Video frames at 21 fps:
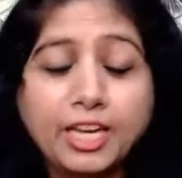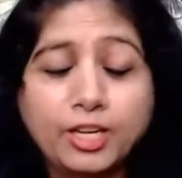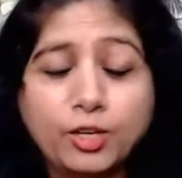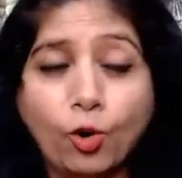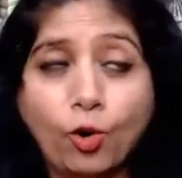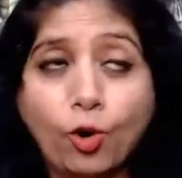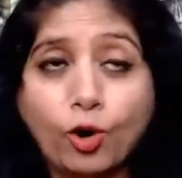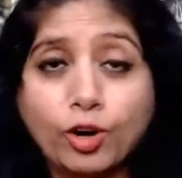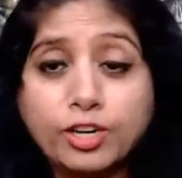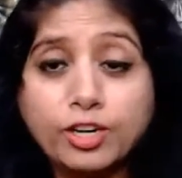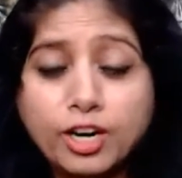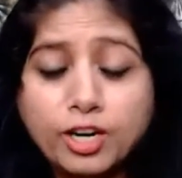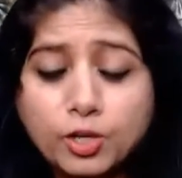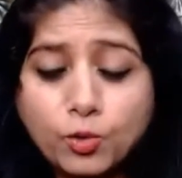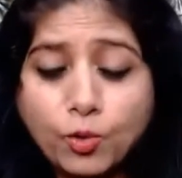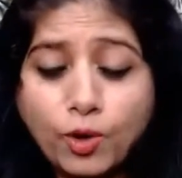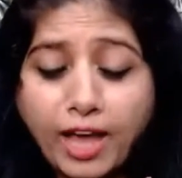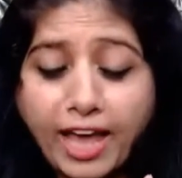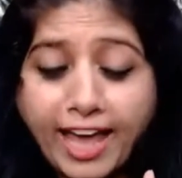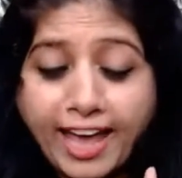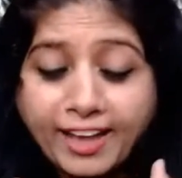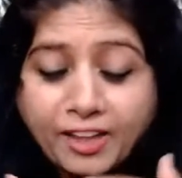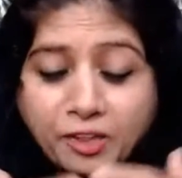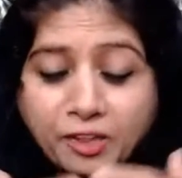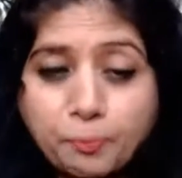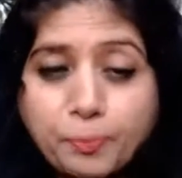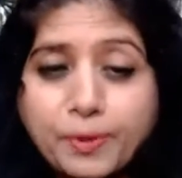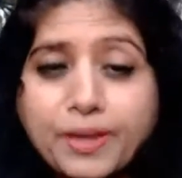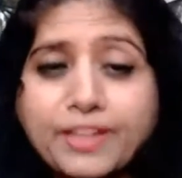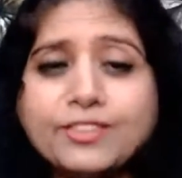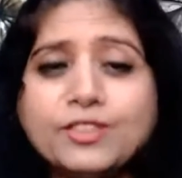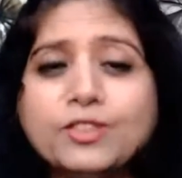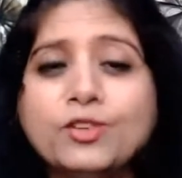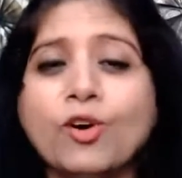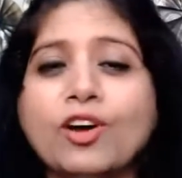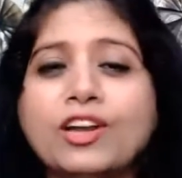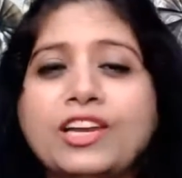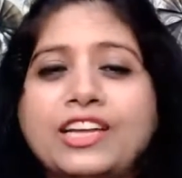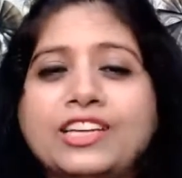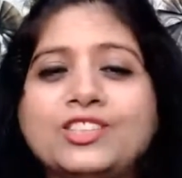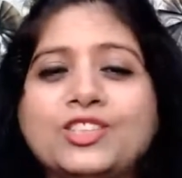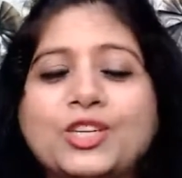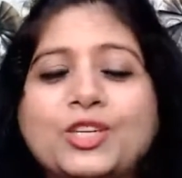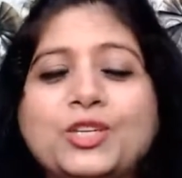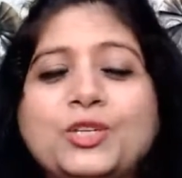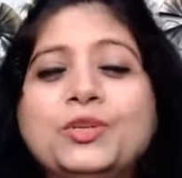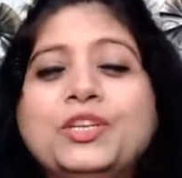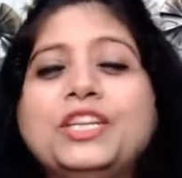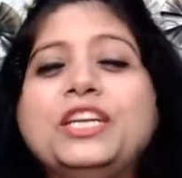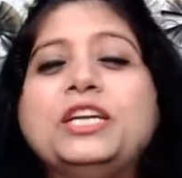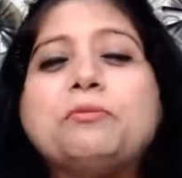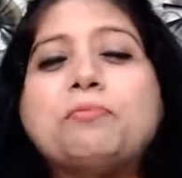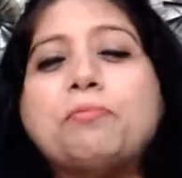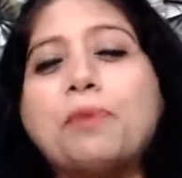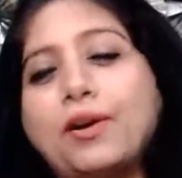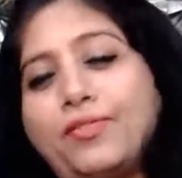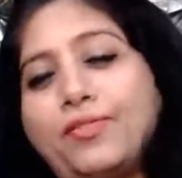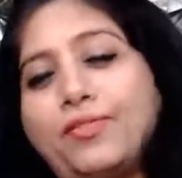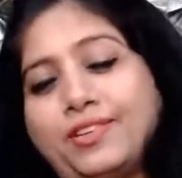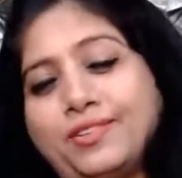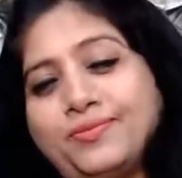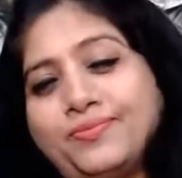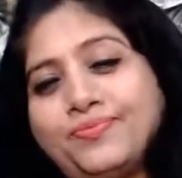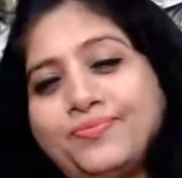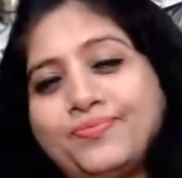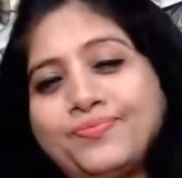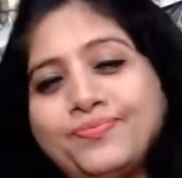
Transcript: In order to express knowledge, you need power.